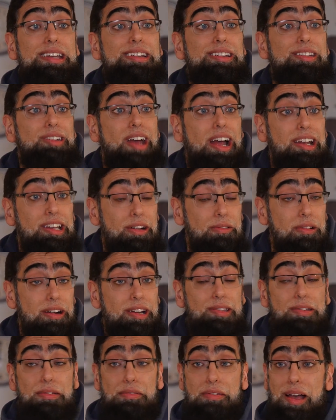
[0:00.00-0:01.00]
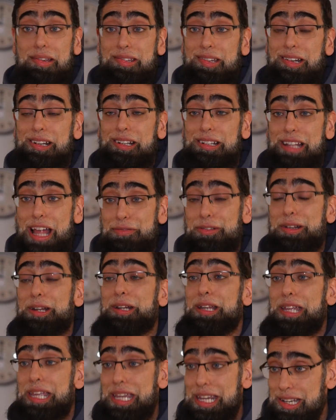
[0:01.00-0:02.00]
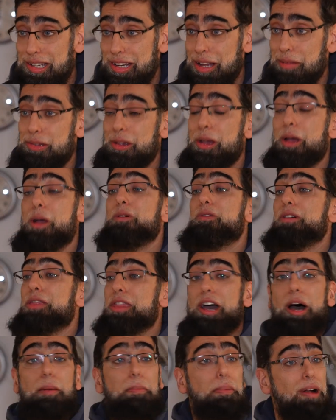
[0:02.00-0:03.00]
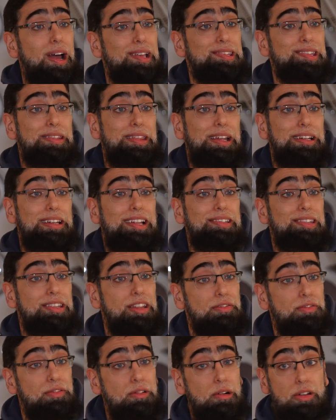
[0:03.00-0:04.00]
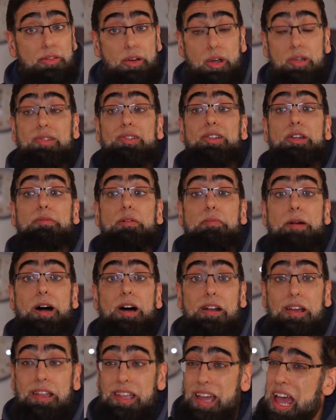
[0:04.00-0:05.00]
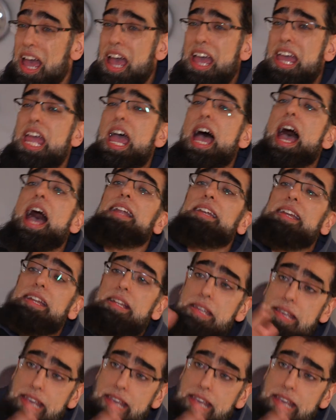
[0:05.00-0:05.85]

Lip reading: in January 2011 in Egypt, with the uprising that led to the fall of Hosni Mubarak, and in